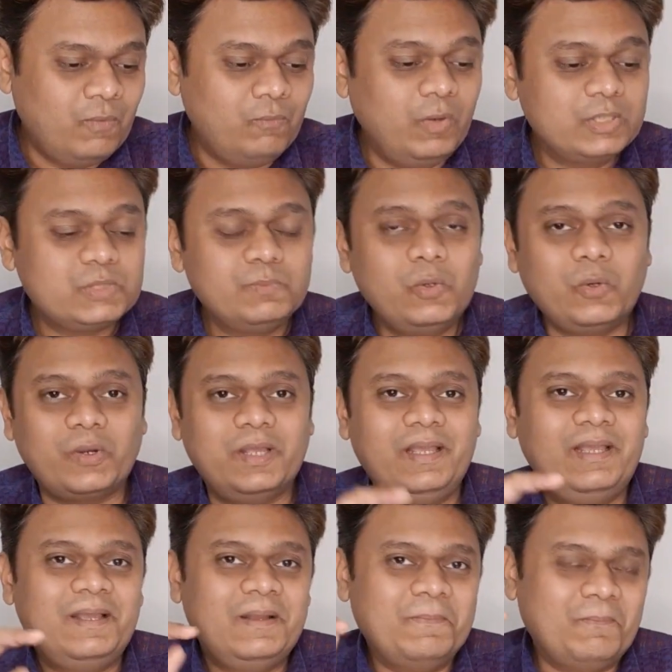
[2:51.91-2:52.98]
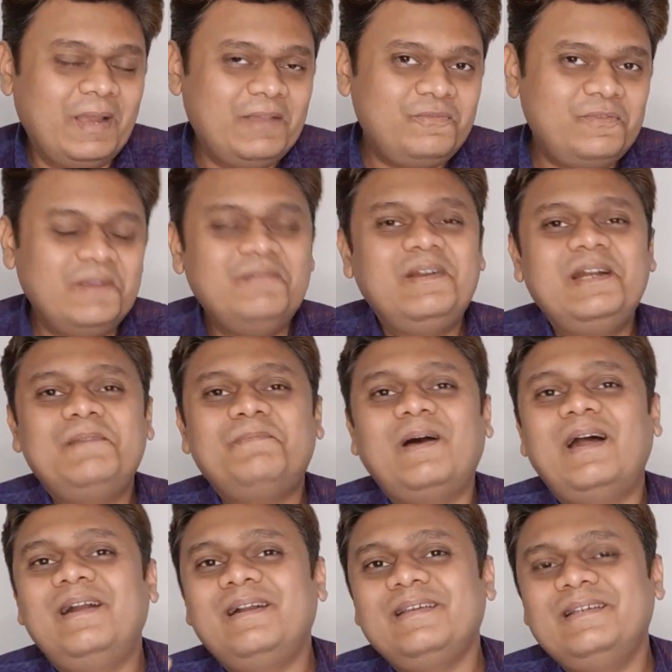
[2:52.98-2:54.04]
What's more, my favorite
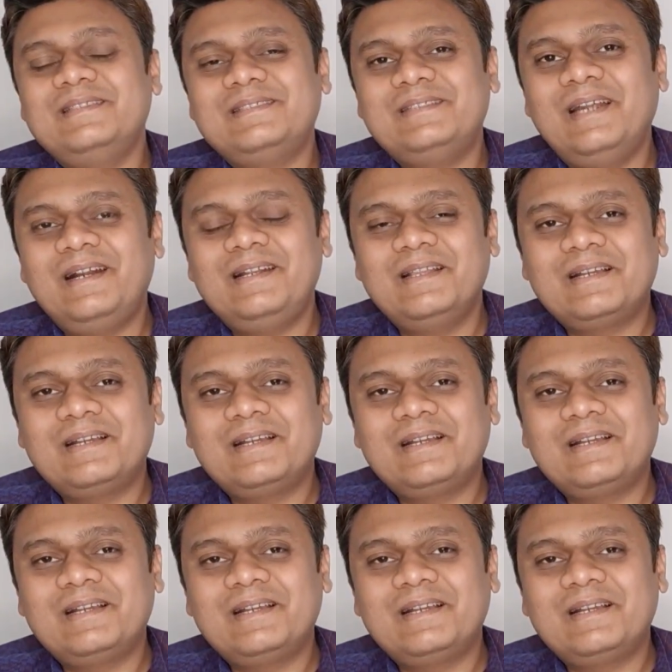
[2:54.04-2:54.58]
part is that the